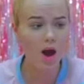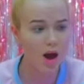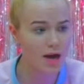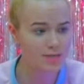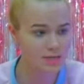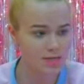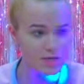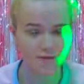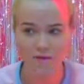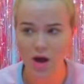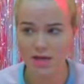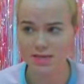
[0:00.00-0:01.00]
singing the
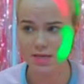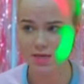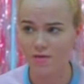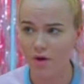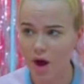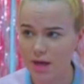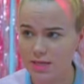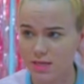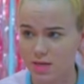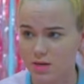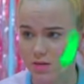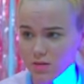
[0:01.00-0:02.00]
song New Girl.
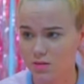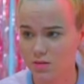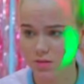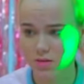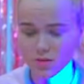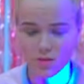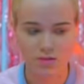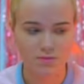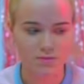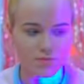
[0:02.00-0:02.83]
Let's practice. We won't do,